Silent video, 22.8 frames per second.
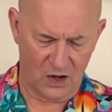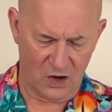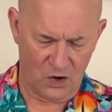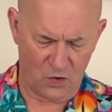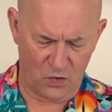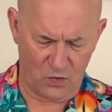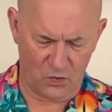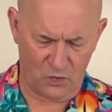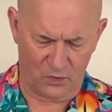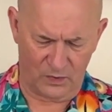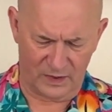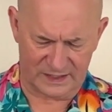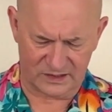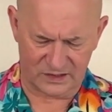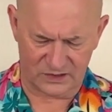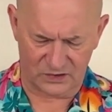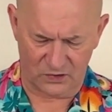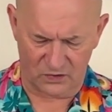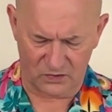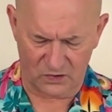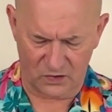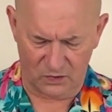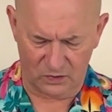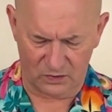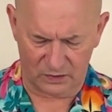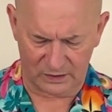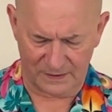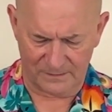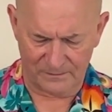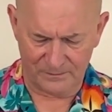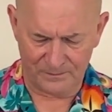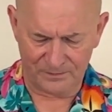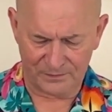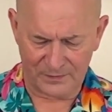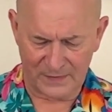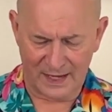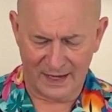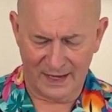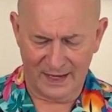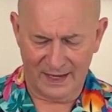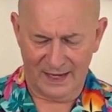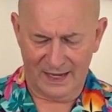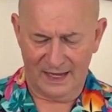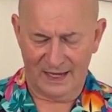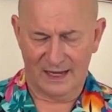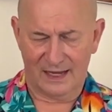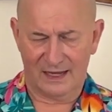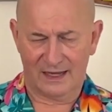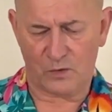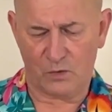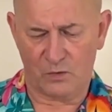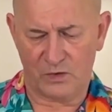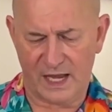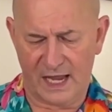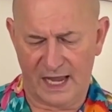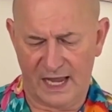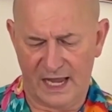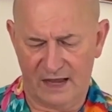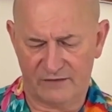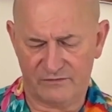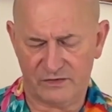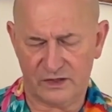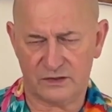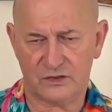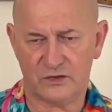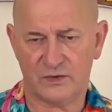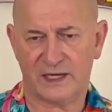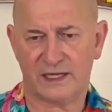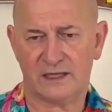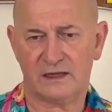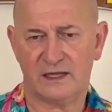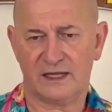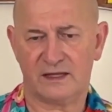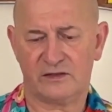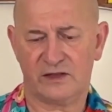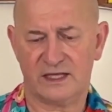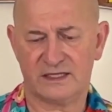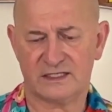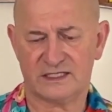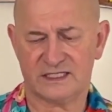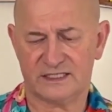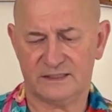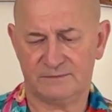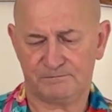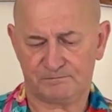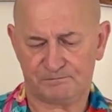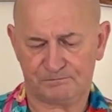Oh, it's so cold. When you have a drink like this,